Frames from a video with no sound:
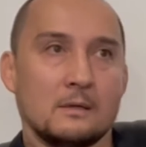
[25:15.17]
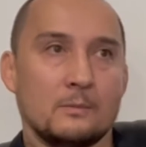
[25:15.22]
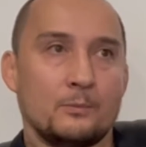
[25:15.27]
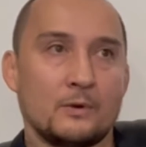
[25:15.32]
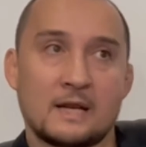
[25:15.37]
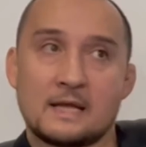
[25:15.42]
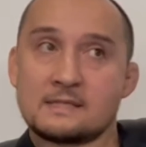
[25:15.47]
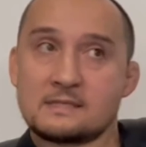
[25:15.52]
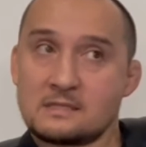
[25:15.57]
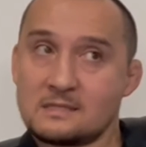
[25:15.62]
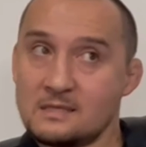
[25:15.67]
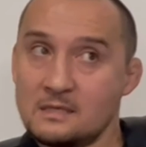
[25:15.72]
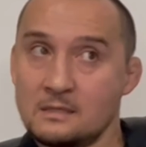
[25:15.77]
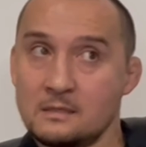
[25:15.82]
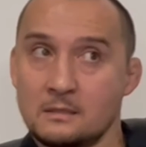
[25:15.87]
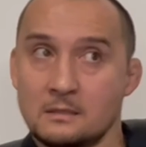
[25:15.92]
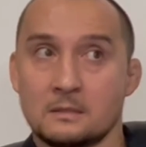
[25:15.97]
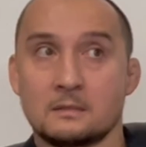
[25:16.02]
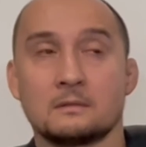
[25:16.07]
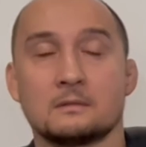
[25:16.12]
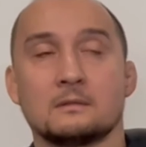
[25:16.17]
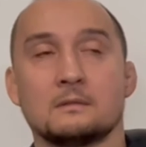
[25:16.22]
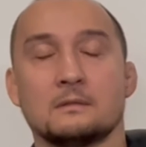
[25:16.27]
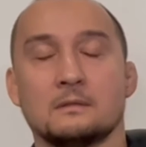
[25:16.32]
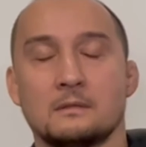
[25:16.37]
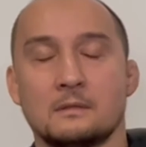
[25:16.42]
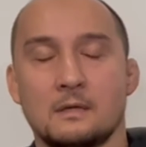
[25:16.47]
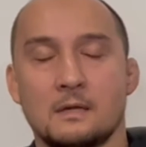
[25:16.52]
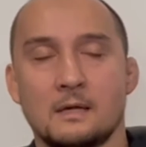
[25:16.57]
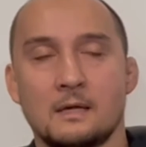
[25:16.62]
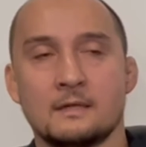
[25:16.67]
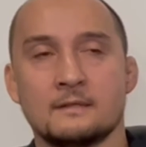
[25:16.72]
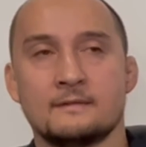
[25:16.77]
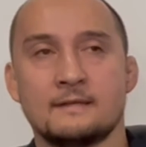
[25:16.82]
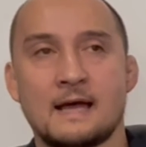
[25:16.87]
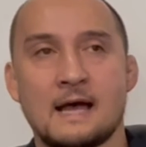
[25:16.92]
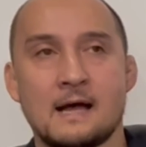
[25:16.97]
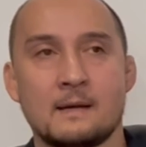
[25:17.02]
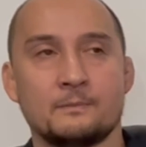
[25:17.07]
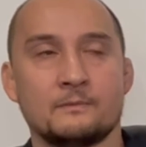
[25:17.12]
But I still
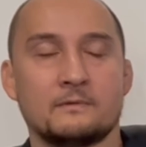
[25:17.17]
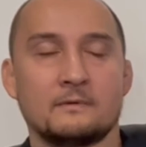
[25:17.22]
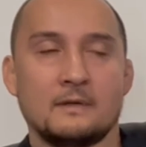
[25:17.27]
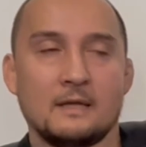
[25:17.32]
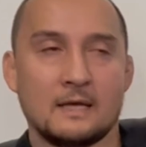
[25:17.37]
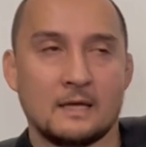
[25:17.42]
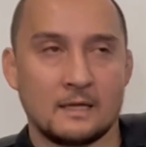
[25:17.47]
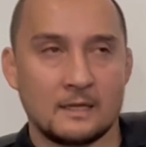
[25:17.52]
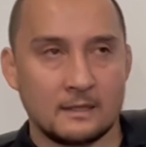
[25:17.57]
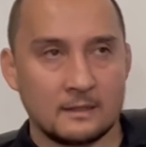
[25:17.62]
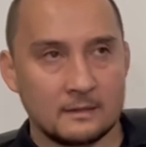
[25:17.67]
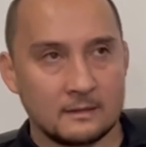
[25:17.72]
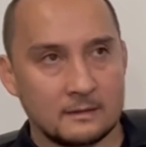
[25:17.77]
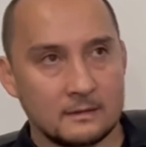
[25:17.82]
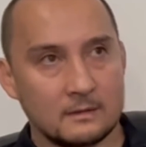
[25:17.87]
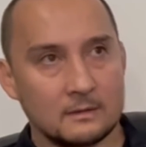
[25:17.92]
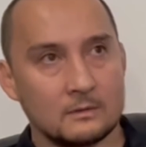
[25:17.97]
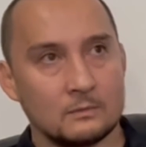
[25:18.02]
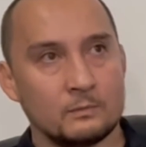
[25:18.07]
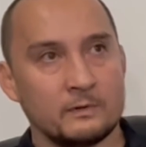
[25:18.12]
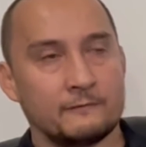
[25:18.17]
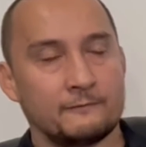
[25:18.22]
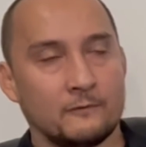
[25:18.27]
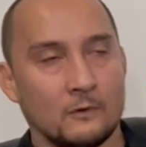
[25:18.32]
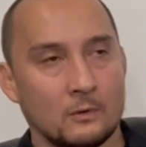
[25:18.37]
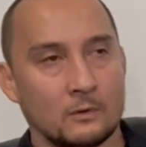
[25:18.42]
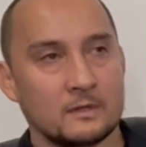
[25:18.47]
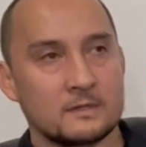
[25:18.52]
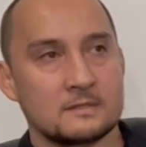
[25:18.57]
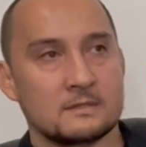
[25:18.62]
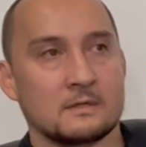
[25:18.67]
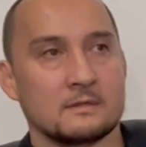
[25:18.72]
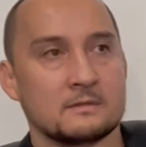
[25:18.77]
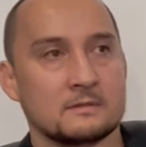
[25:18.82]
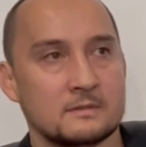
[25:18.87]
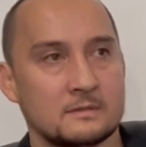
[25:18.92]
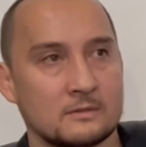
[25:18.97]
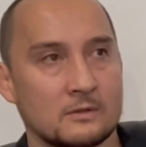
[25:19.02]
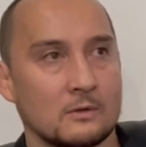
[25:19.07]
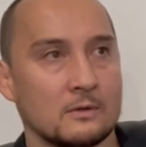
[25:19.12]
adapt, and we focus on
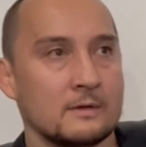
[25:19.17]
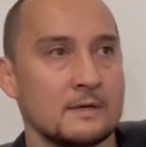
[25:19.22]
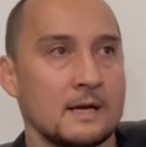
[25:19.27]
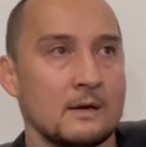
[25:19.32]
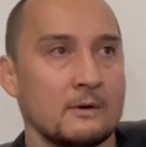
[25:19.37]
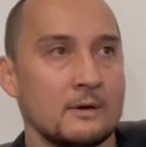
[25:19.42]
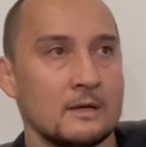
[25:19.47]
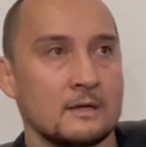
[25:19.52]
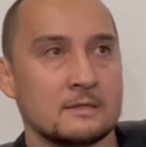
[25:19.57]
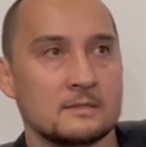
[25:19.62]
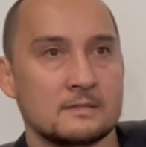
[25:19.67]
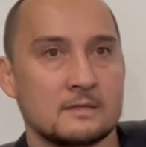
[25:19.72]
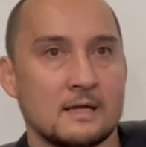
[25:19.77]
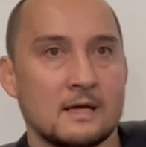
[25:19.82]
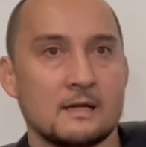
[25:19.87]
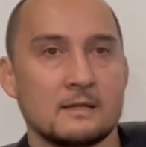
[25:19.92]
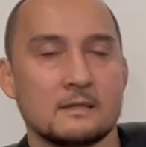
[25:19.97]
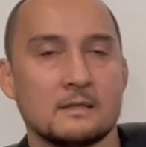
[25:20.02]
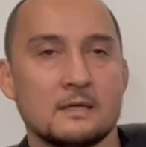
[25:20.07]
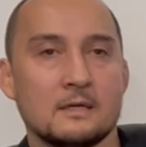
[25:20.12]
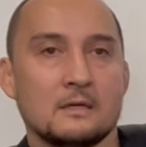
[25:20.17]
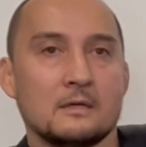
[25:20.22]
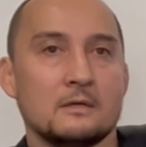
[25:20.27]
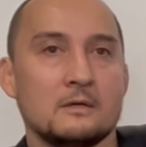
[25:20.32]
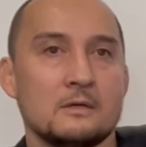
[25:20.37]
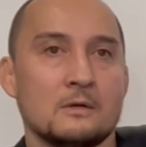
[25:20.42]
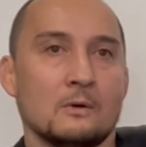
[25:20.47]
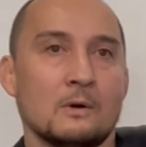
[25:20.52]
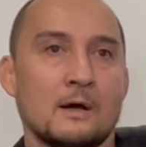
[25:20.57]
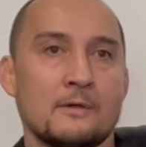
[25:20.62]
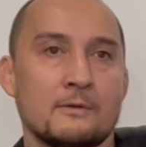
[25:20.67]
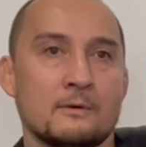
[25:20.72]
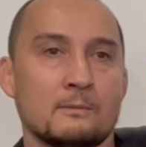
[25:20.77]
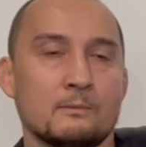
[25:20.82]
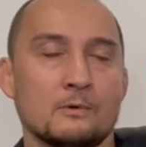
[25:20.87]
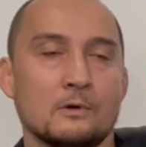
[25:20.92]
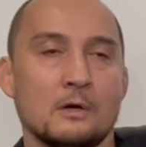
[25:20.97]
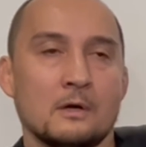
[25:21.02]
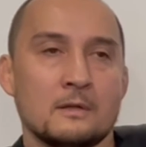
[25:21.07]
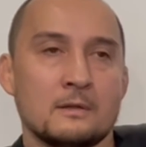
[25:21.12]
certain areas that, other
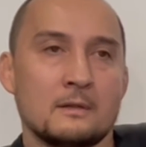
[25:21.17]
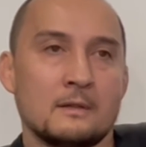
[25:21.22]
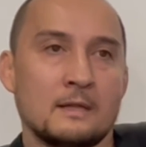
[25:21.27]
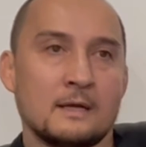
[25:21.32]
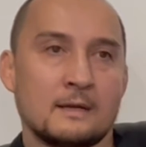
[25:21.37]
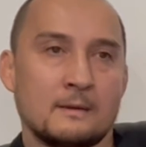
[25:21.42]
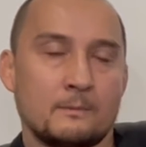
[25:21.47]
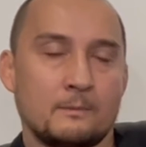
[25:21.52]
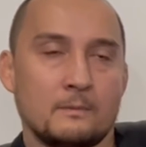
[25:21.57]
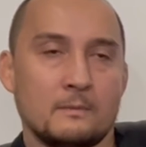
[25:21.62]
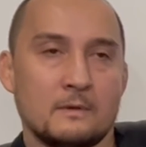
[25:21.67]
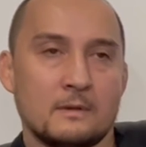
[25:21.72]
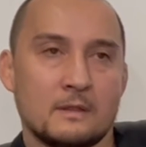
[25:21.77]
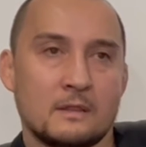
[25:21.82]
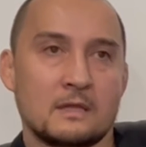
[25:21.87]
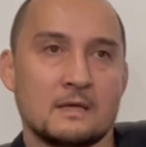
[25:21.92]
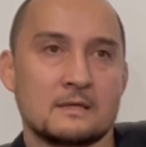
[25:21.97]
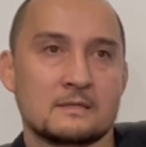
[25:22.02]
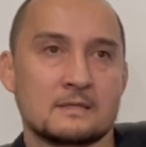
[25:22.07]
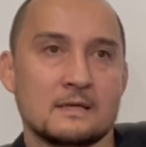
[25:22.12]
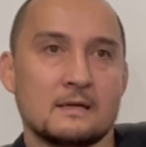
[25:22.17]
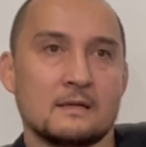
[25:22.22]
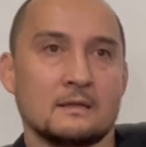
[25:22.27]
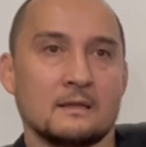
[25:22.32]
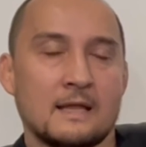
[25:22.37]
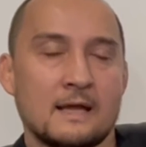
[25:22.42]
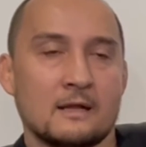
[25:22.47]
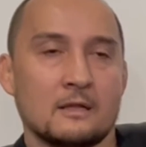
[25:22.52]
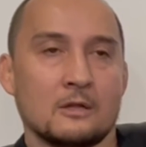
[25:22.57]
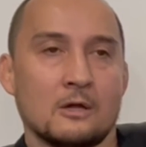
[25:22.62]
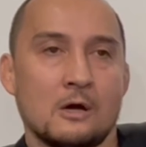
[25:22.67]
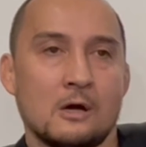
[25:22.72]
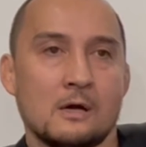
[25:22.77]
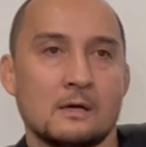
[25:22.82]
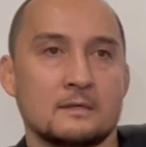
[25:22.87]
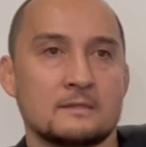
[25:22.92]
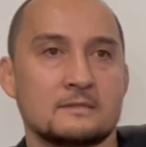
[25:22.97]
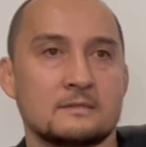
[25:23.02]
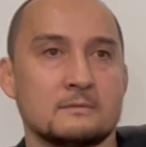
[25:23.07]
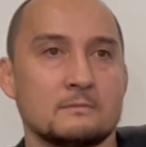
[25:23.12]
like things like leg
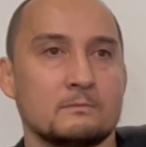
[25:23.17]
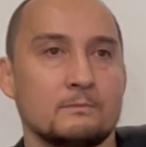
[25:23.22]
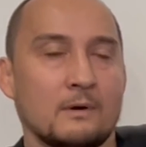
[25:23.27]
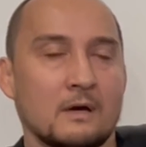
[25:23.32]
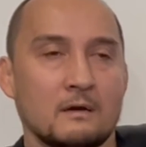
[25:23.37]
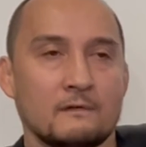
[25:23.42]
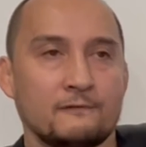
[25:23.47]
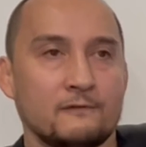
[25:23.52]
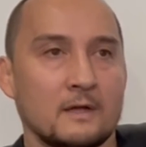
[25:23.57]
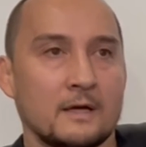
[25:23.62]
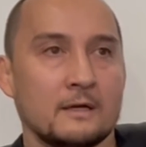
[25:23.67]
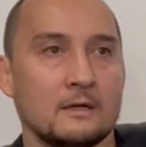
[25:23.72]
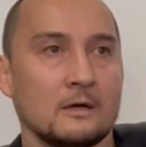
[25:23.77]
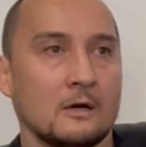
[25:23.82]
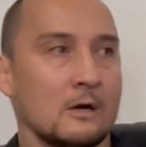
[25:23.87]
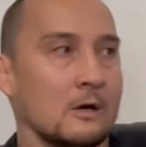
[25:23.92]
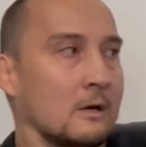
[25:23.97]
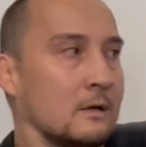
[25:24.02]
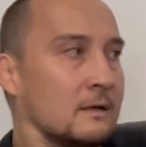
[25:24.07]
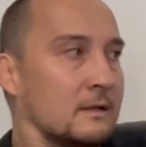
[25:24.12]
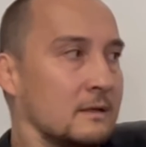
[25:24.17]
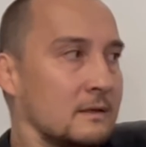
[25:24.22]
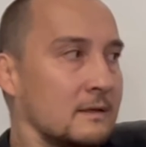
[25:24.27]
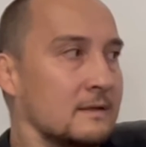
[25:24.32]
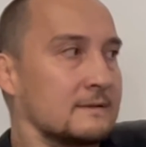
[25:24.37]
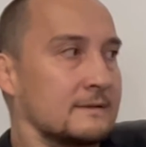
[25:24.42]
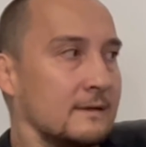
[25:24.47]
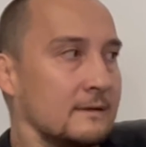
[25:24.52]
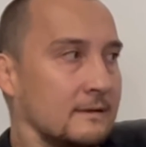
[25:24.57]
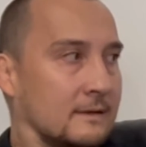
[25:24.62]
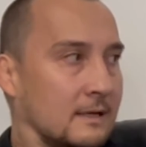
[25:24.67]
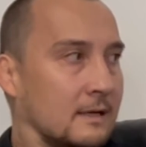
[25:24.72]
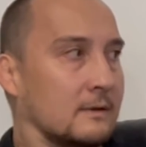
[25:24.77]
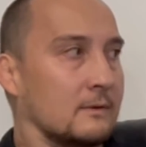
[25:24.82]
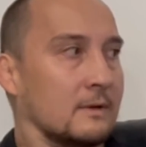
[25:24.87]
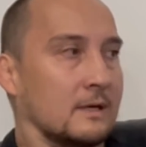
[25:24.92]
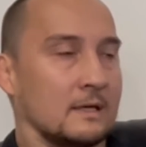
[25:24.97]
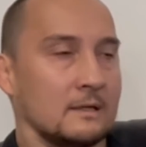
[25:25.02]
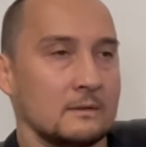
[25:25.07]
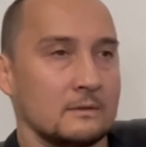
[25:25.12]
locks and butterfly guard and things like that,
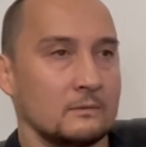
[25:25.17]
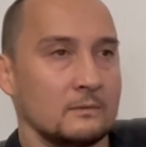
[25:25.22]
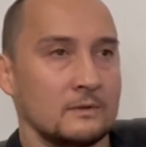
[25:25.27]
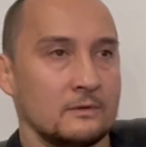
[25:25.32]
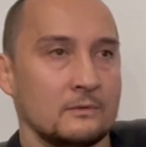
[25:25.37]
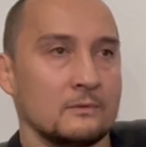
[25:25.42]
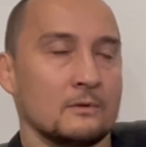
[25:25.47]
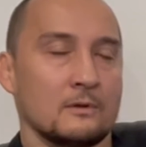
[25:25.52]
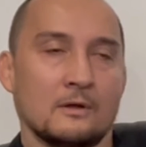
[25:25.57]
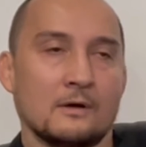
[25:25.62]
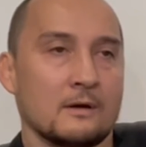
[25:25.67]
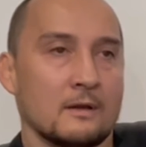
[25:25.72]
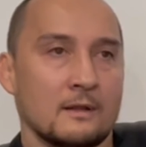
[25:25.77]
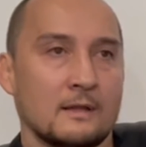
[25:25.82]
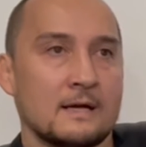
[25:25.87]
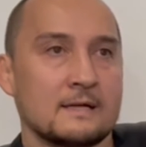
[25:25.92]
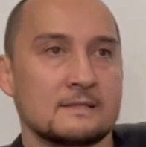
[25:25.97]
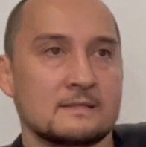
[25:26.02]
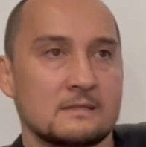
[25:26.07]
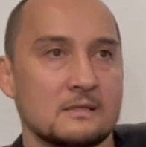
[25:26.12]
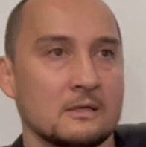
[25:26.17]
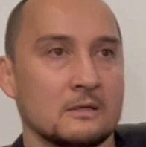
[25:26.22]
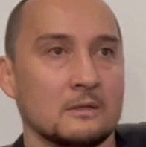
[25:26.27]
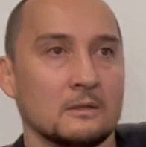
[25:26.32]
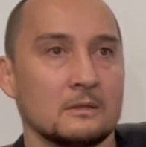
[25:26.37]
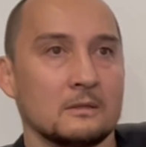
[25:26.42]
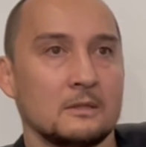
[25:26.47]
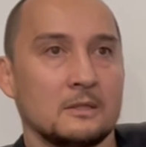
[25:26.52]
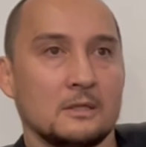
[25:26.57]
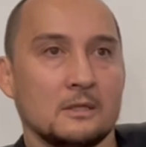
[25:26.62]
right? We do a lot of that still.